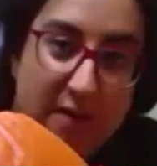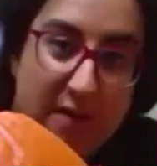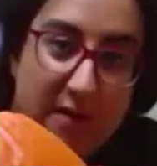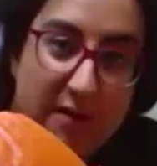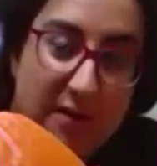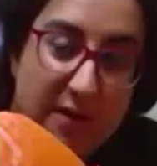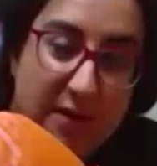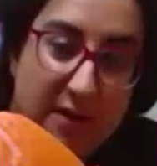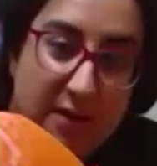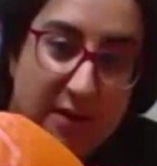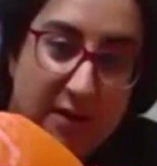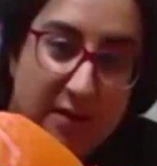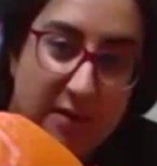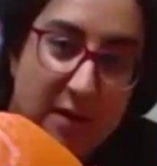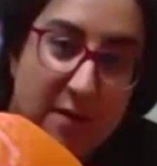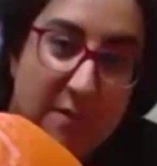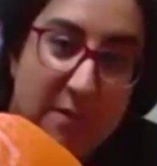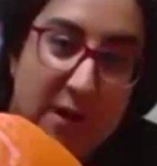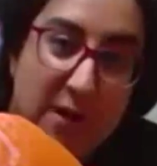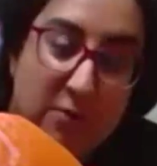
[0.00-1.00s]
like
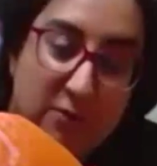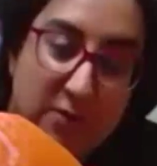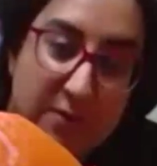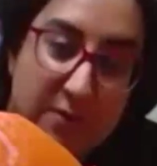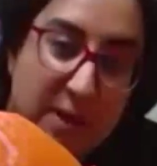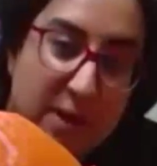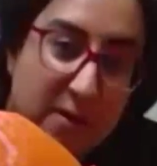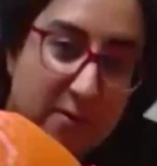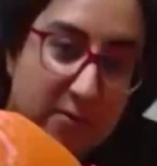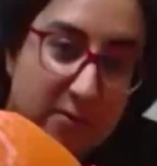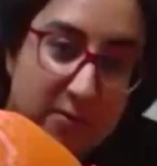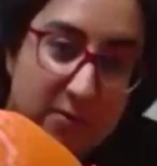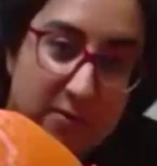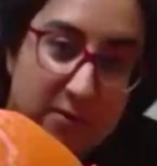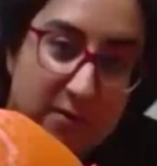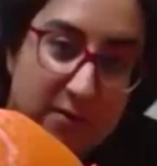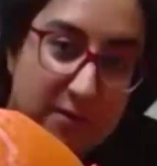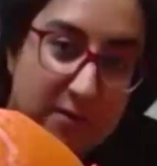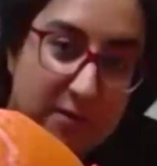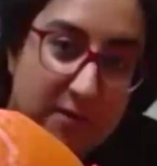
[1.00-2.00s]
a
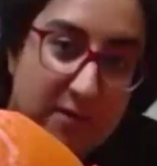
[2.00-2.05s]
battery-powered